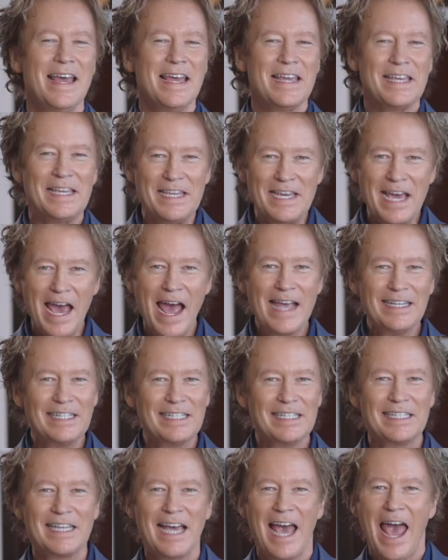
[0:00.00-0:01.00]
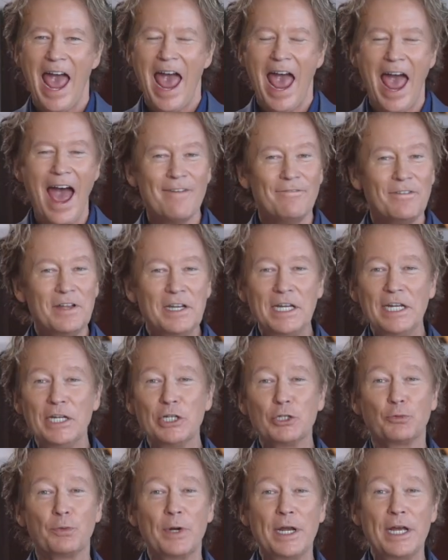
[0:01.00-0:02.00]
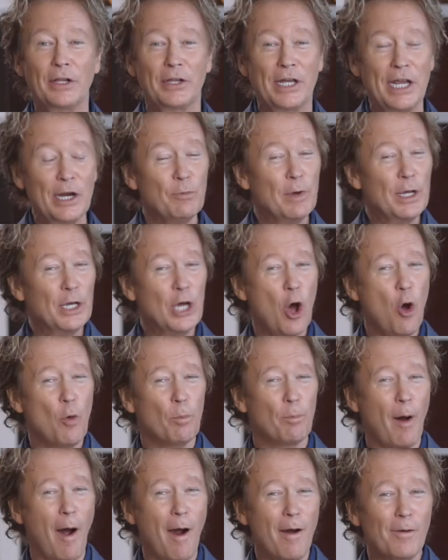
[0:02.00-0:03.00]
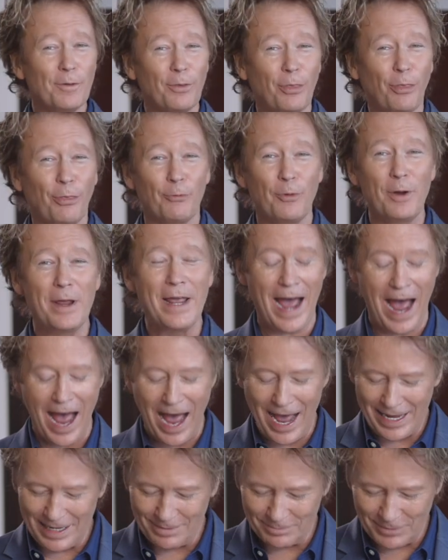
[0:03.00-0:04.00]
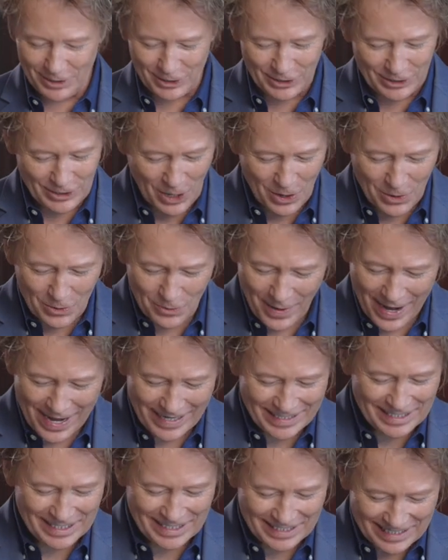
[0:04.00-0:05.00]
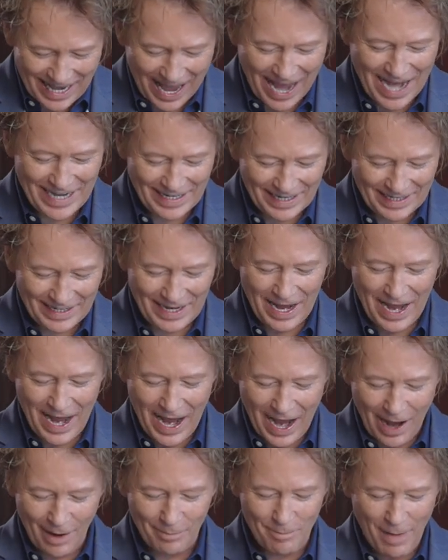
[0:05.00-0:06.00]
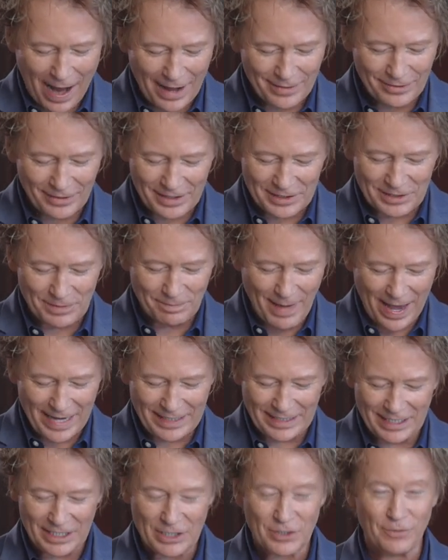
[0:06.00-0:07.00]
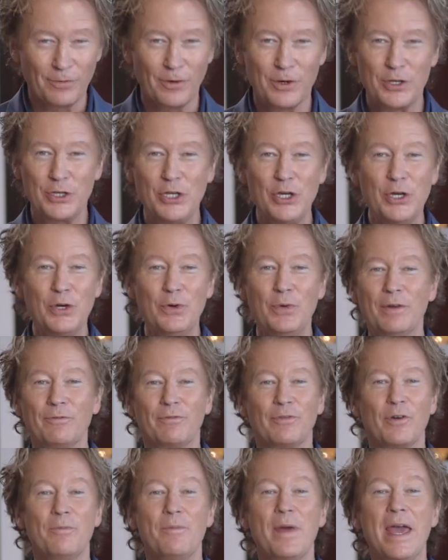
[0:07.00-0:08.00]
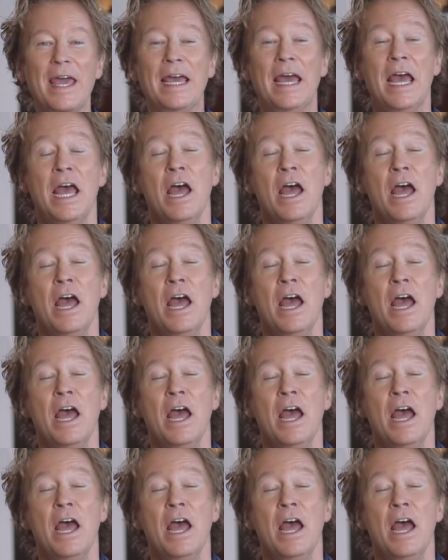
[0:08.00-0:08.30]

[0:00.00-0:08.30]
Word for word: Yes, heaven is real. Here we go, part three. I am so excited about this message for you and for me.